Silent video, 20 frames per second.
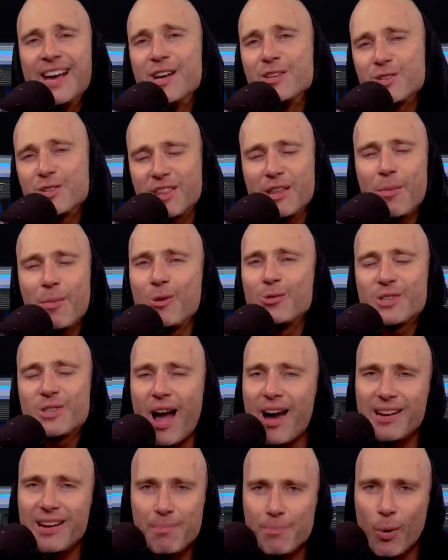So the most
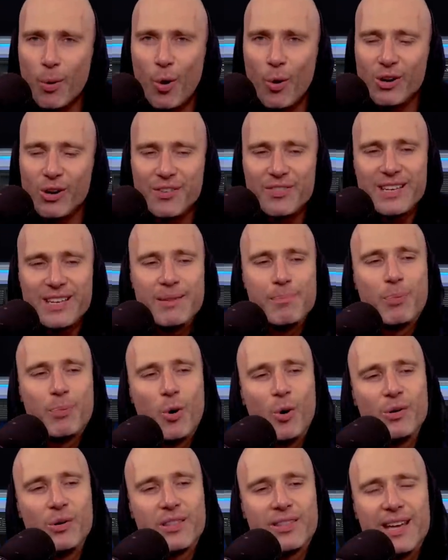unimportant of the
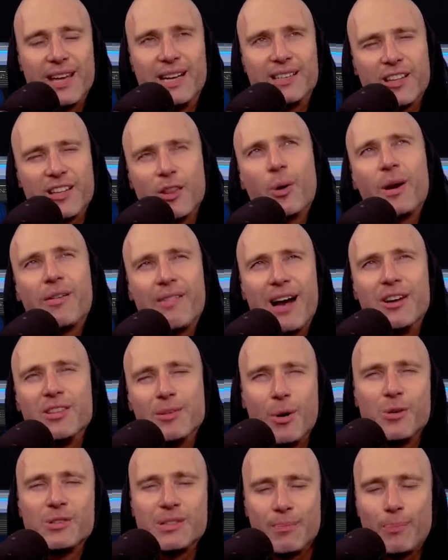important things, other way around, the
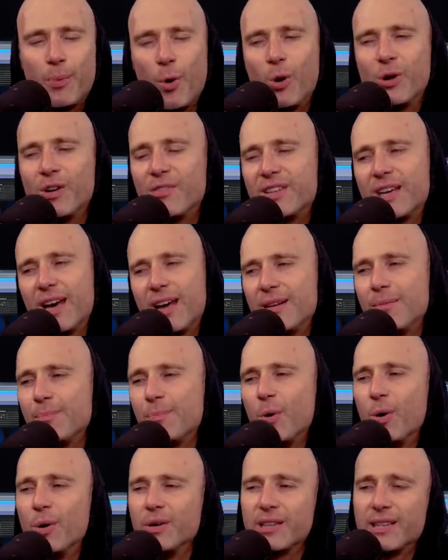most important of the
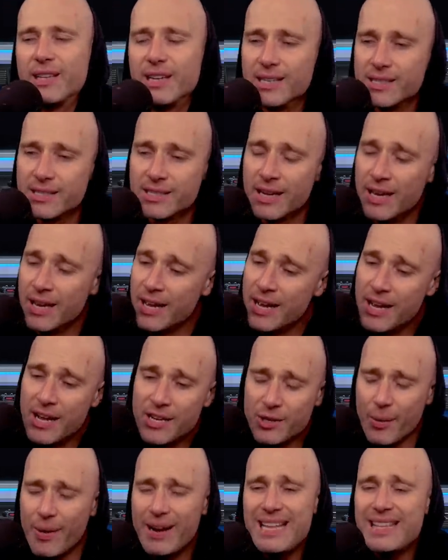unimportant things.
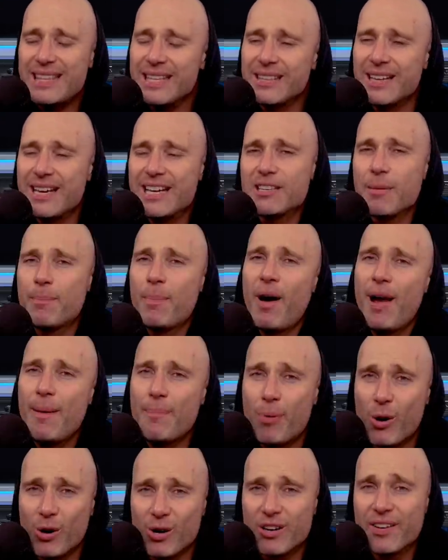So anything that is a
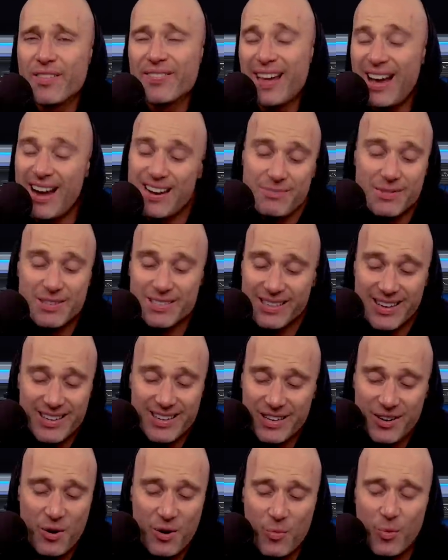byproduct of that, I'm just like,
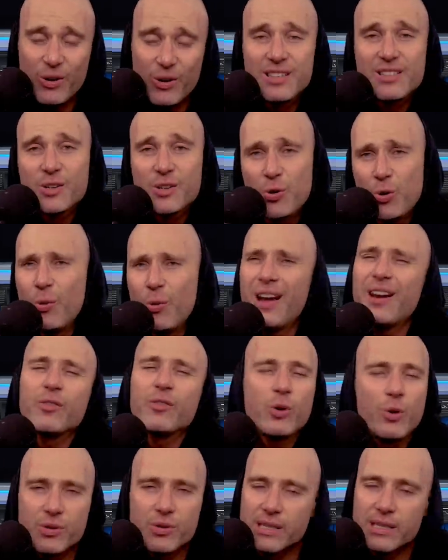you know what, it's cool. And of
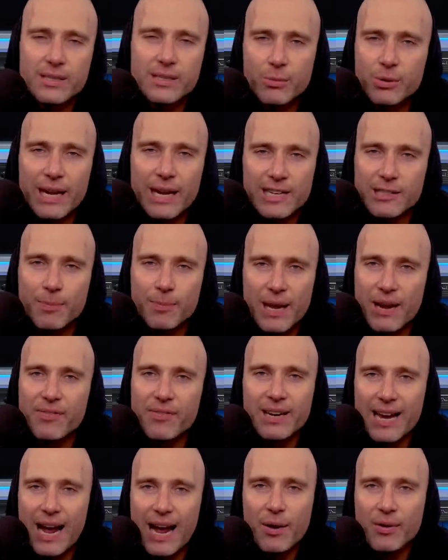course, it still gets me
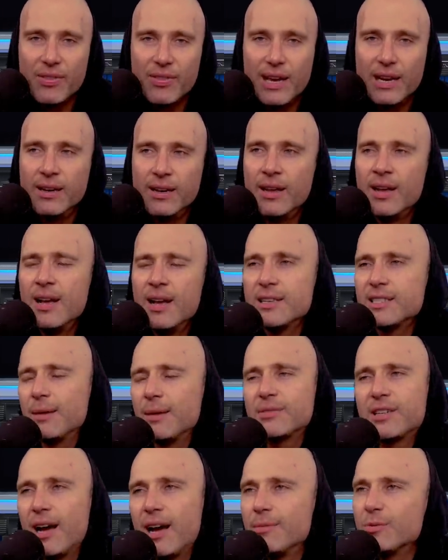every now and then.
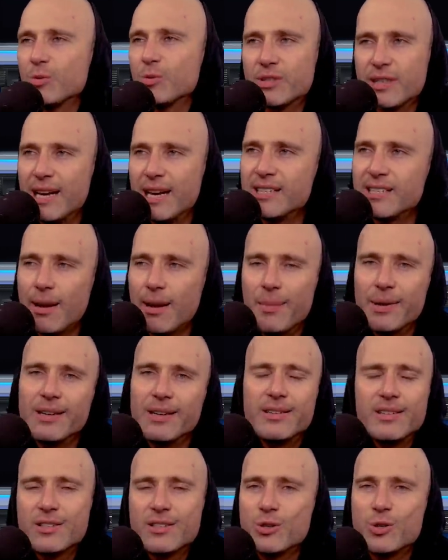Sometimes we'll say something
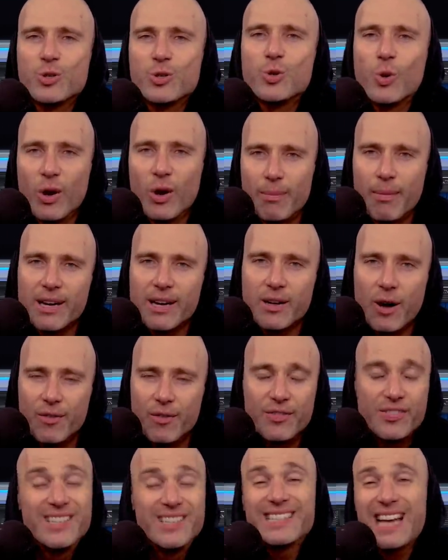and just destroy my
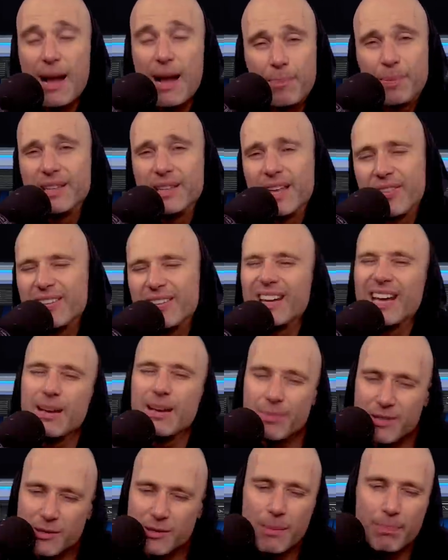confidence. Happened the other day,
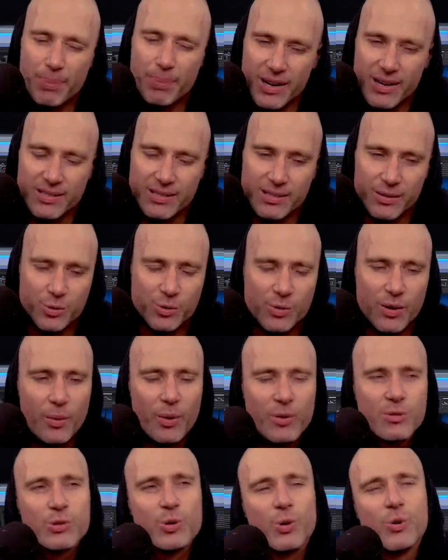but is it personal? So I
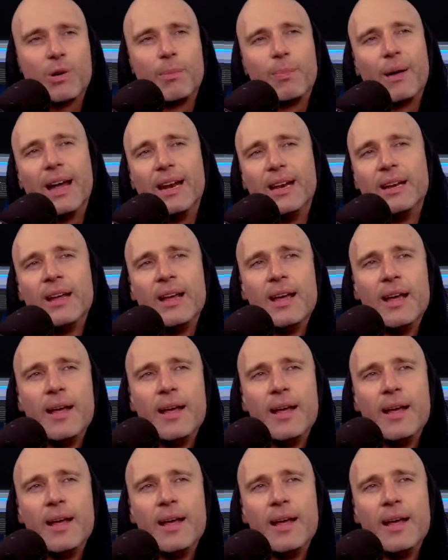won't talk about it.